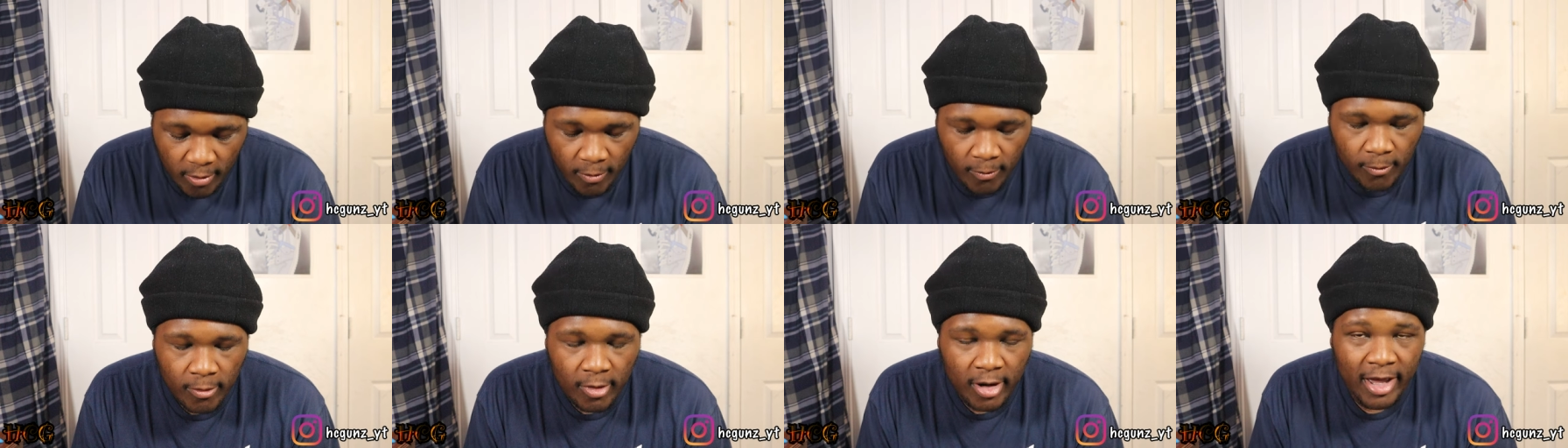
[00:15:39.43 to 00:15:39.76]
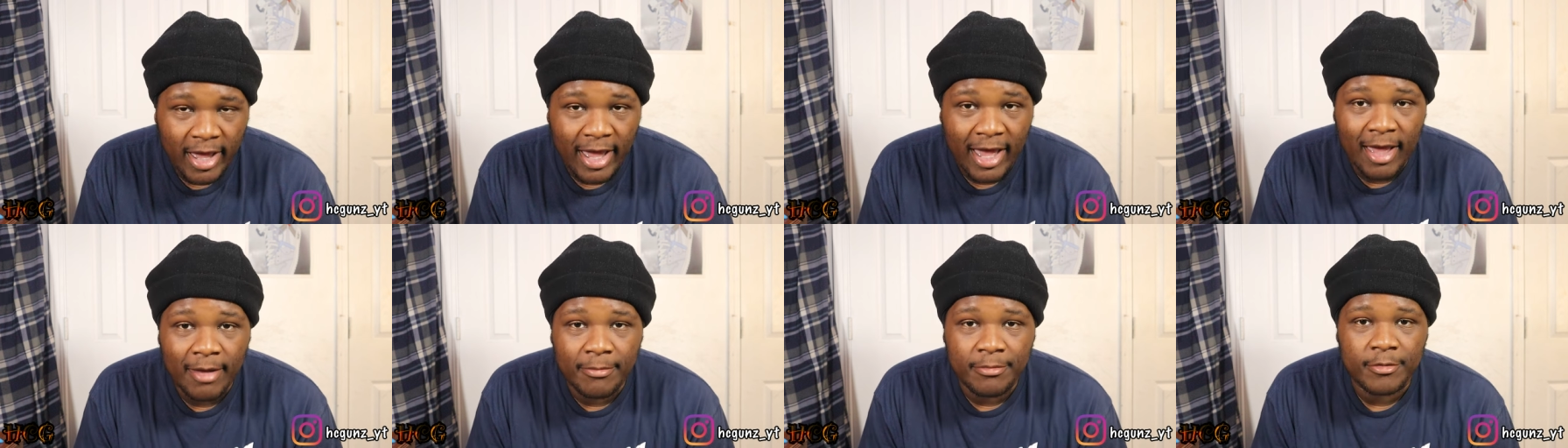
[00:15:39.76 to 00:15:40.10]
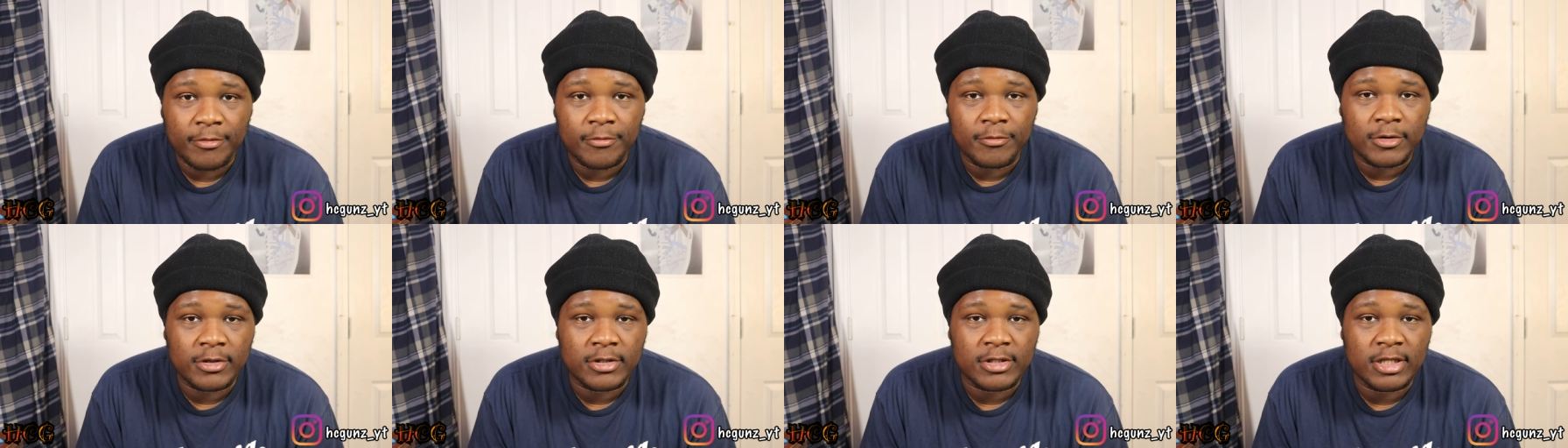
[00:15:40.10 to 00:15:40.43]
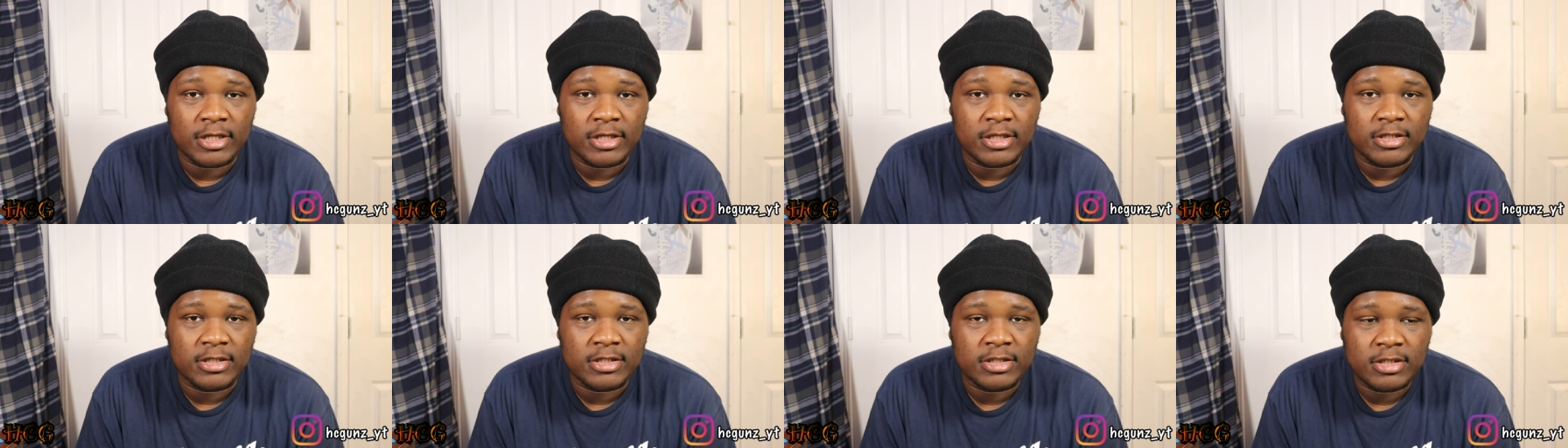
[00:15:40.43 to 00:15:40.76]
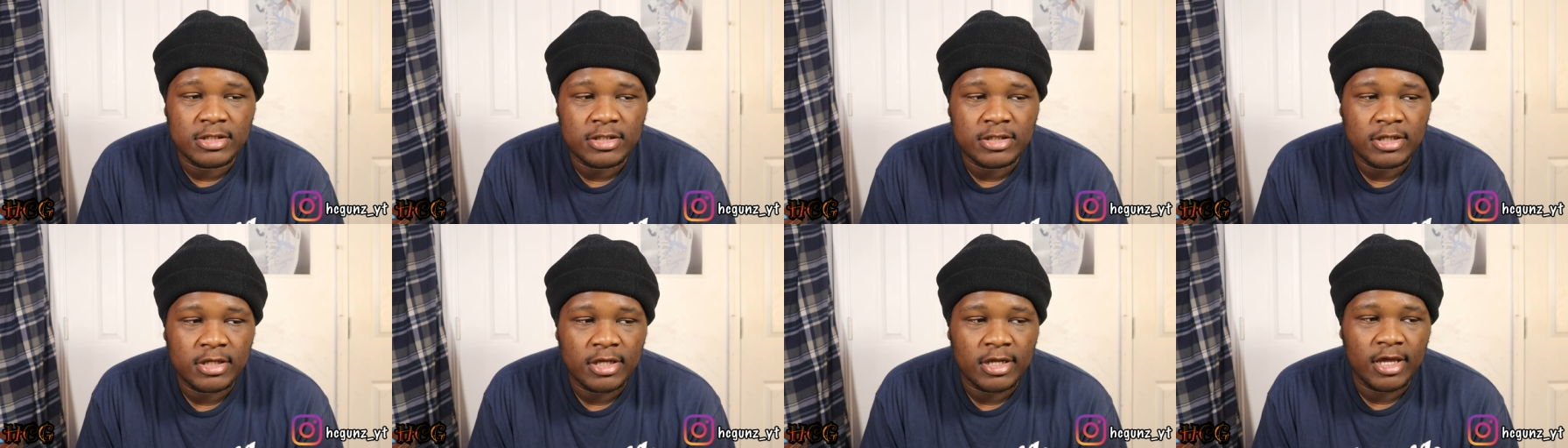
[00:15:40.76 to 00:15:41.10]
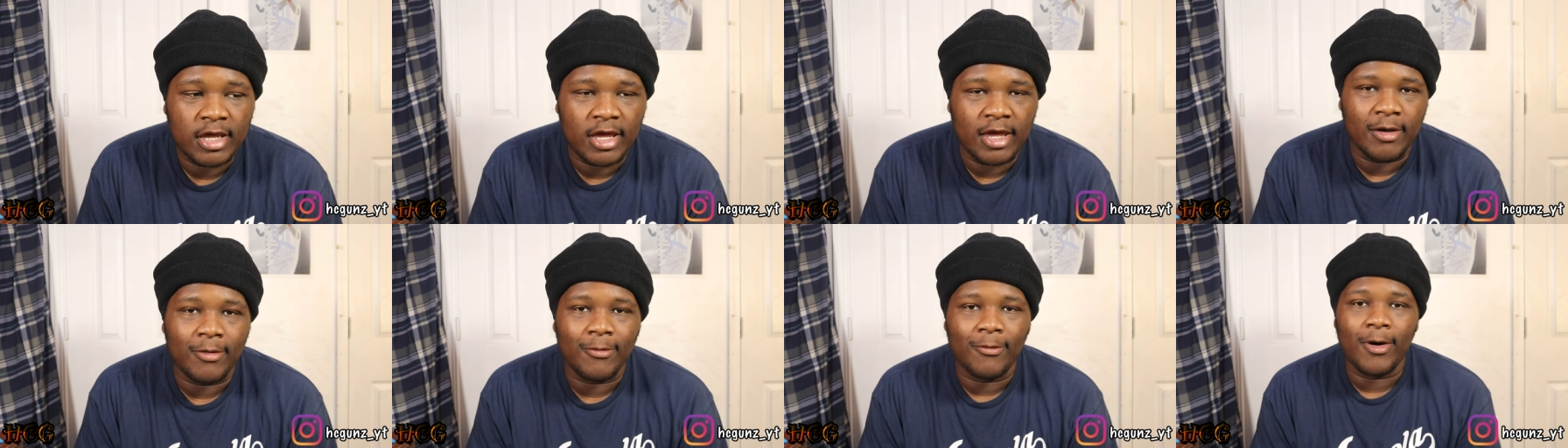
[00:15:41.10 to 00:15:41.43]
what happened with this
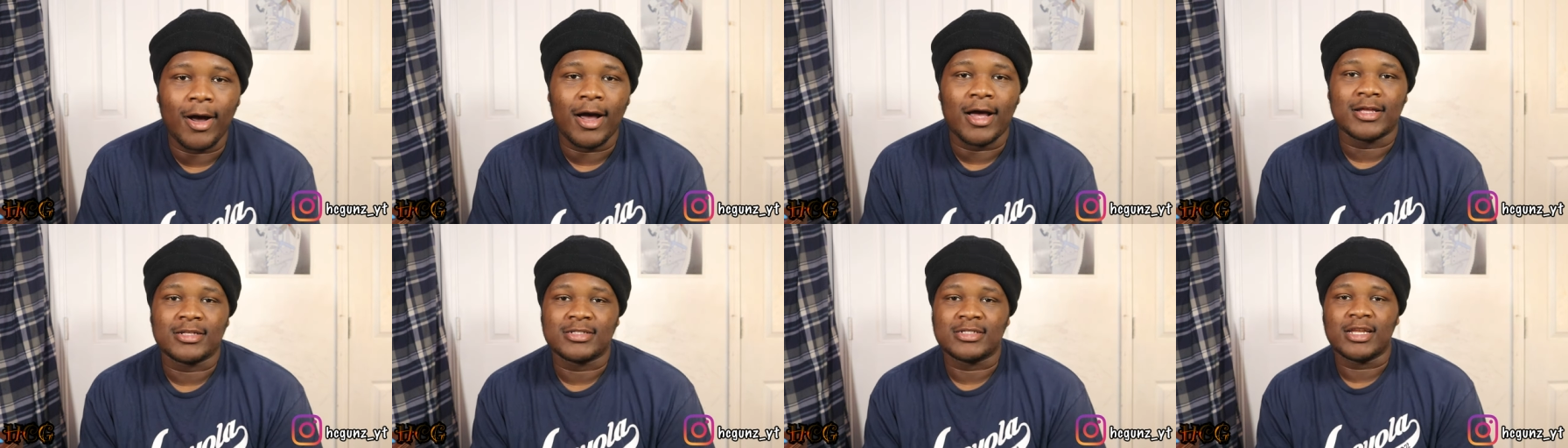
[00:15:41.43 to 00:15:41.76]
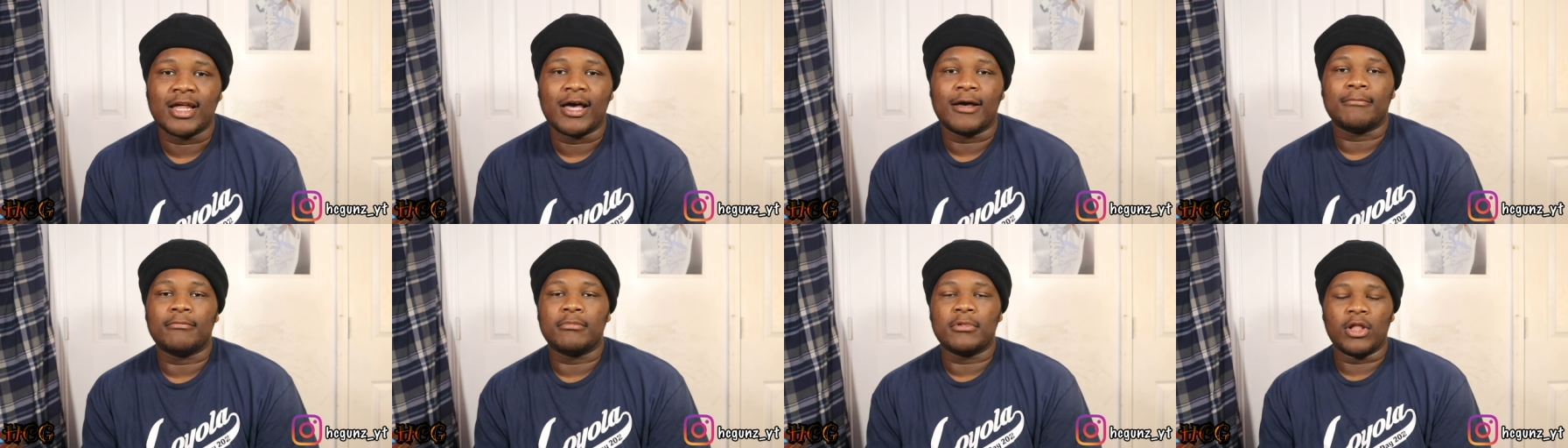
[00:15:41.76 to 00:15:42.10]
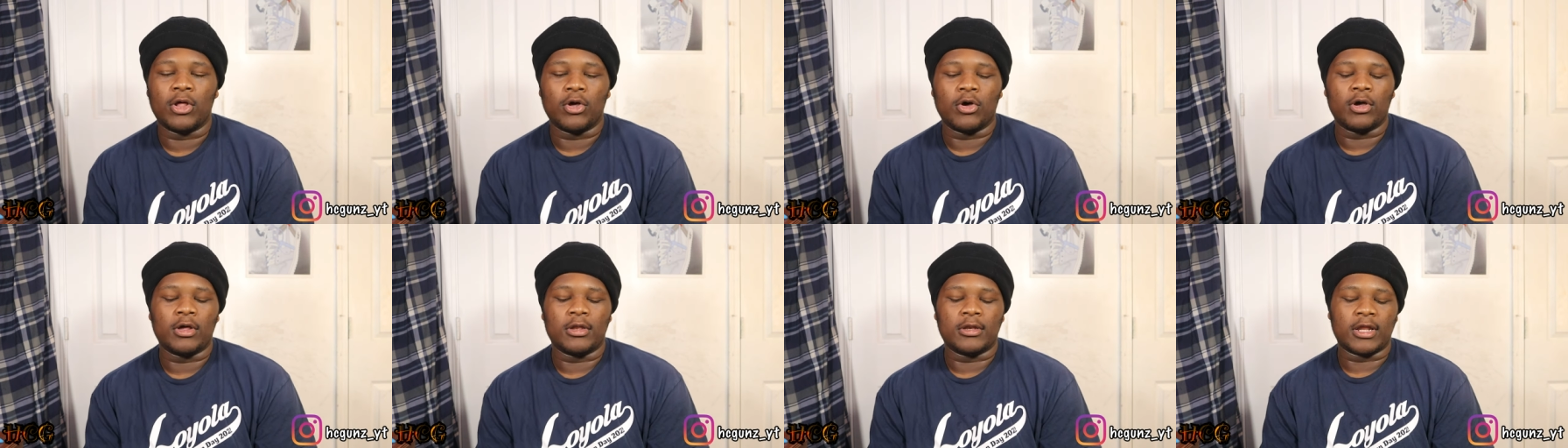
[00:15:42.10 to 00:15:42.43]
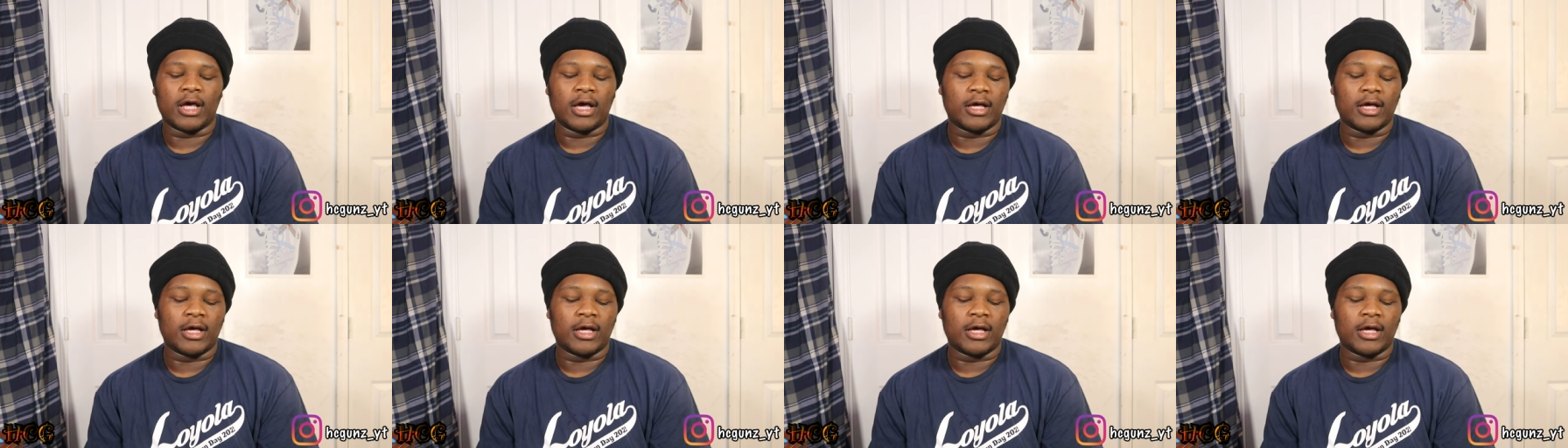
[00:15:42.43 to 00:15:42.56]
and why it's not blowing.